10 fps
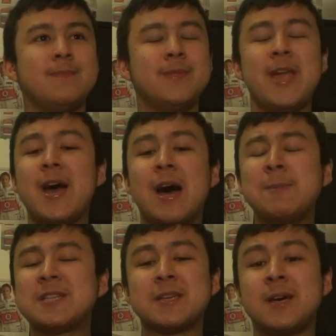I'm
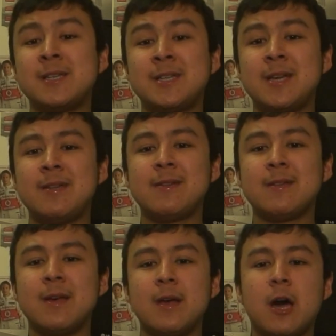excited.
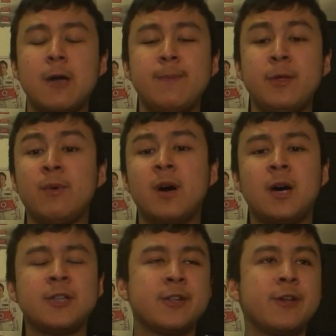Hope you
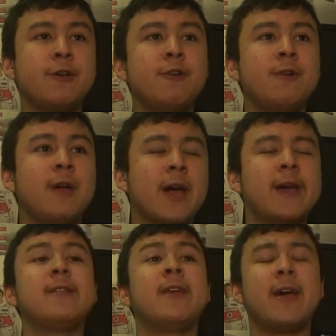are too.
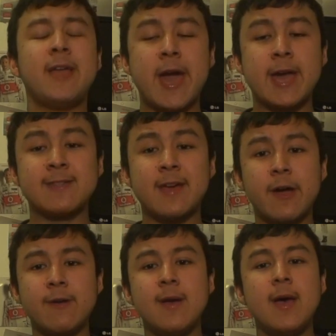And yeah, so